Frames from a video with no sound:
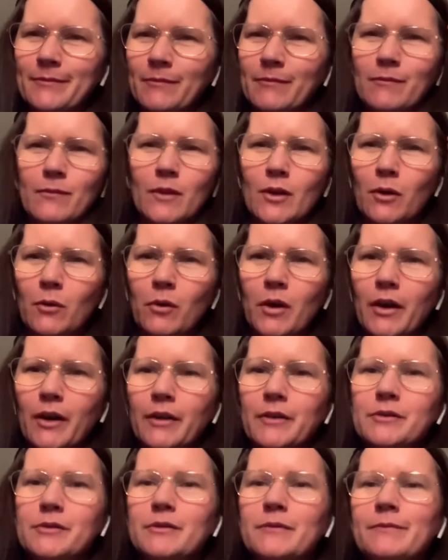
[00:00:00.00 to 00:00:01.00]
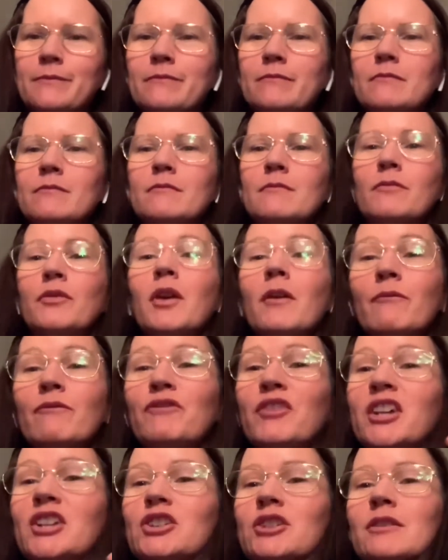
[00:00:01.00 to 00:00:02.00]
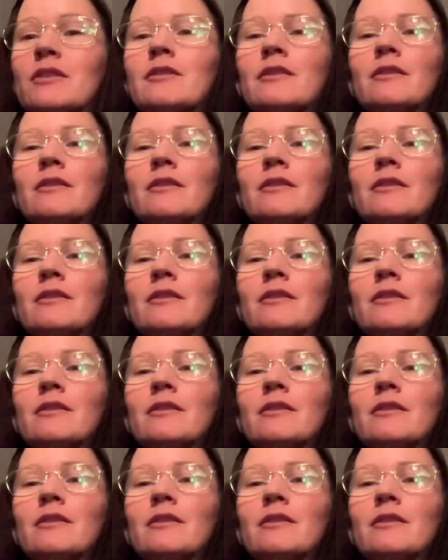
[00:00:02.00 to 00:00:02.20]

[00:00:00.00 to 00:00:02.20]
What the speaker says: not words, some vision.